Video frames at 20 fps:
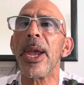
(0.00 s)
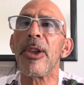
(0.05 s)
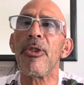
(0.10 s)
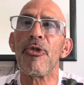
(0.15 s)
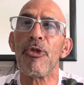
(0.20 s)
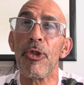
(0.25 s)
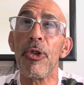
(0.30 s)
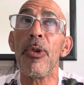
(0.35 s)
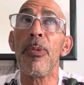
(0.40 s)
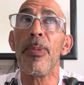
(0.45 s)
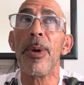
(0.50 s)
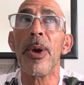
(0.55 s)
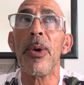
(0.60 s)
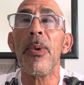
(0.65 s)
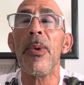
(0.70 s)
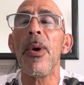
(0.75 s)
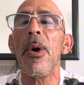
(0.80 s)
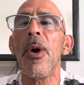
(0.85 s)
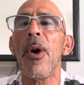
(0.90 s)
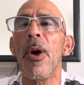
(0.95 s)
a true
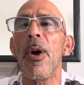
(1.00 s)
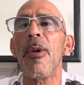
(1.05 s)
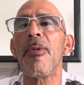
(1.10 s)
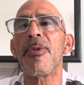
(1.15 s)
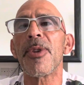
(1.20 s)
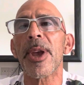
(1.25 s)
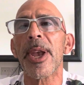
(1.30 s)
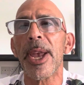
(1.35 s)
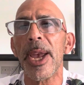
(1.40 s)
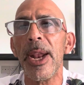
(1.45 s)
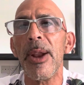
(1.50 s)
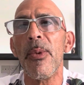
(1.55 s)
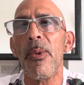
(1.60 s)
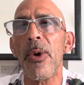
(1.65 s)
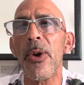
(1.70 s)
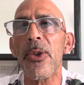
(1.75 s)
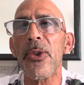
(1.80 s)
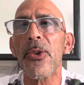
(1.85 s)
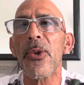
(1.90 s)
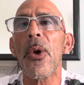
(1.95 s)
bill of the
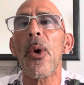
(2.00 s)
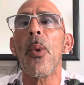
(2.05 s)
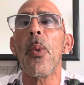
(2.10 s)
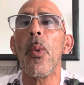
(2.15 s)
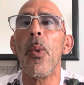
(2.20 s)
kilowatts,